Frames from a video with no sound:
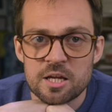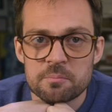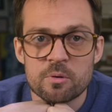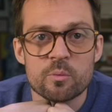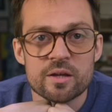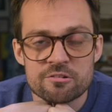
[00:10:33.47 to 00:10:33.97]

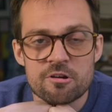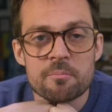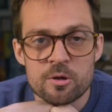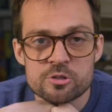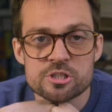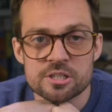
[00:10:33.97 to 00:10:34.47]
but we are
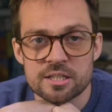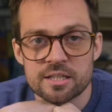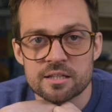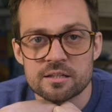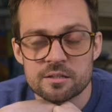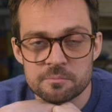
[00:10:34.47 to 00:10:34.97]

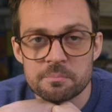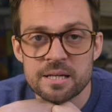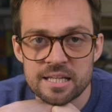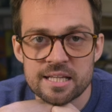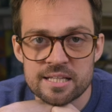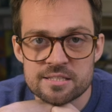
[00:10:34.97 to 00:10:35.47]
emotionally
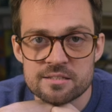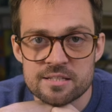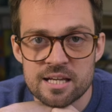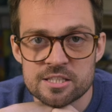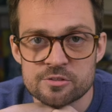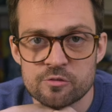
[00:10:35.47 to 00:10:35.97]
completely
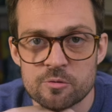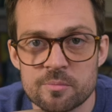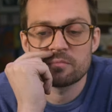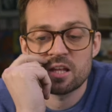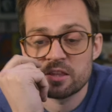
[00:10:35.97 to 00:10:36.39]
detached from.